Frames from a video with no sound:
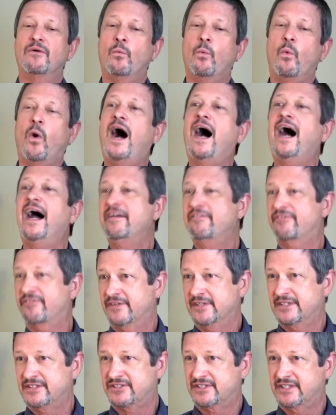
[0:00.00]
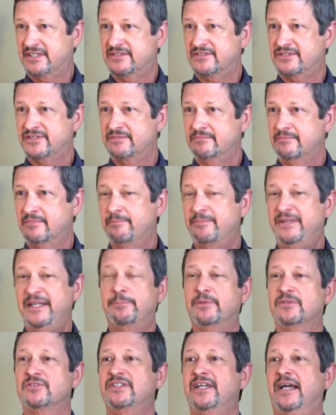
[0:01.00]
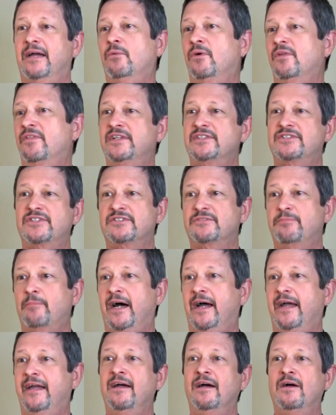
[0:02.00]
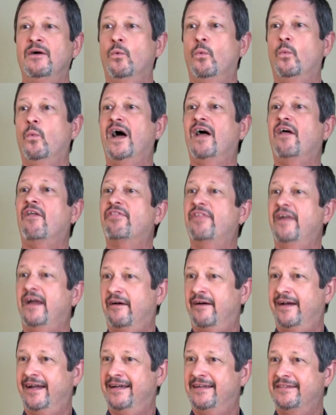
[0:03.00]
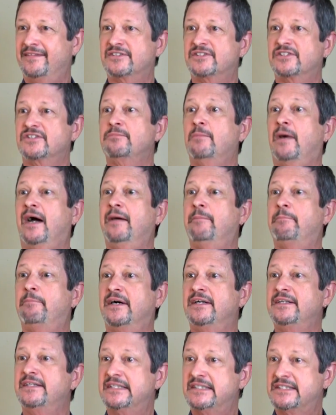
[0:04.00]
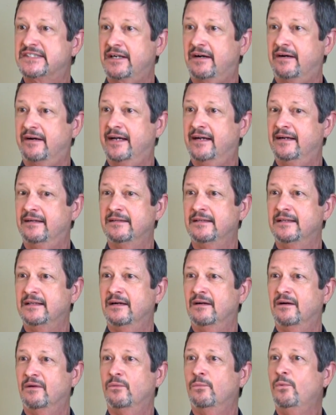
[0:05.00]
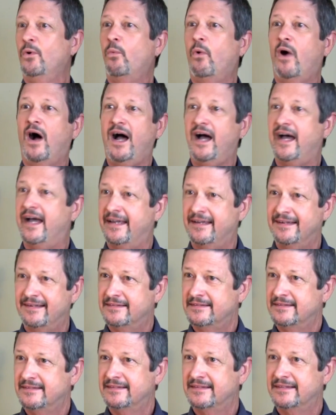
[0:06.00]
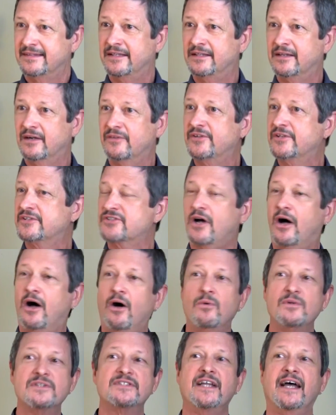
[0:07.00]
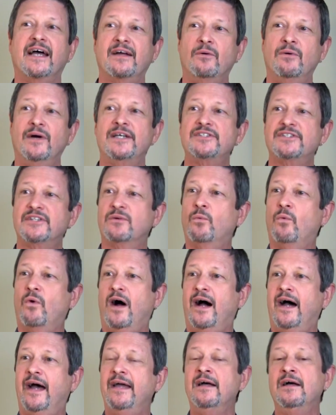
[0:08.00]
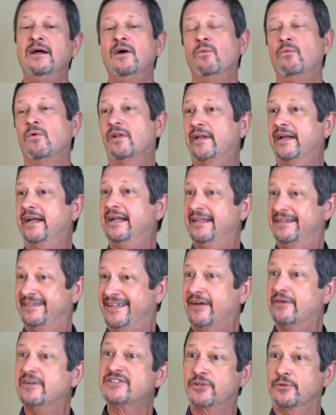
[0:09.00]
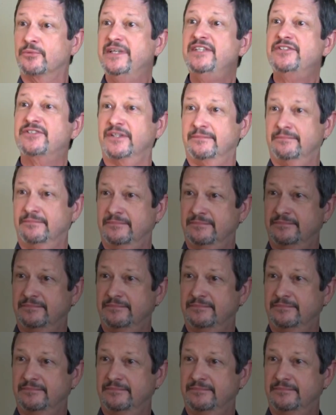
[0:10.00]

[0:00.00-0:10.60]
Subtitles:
why, for instance, people say, well, this is my wealth area, this is my abundance area. Well, why? You know, there's always that question, why? Well, there is a reason.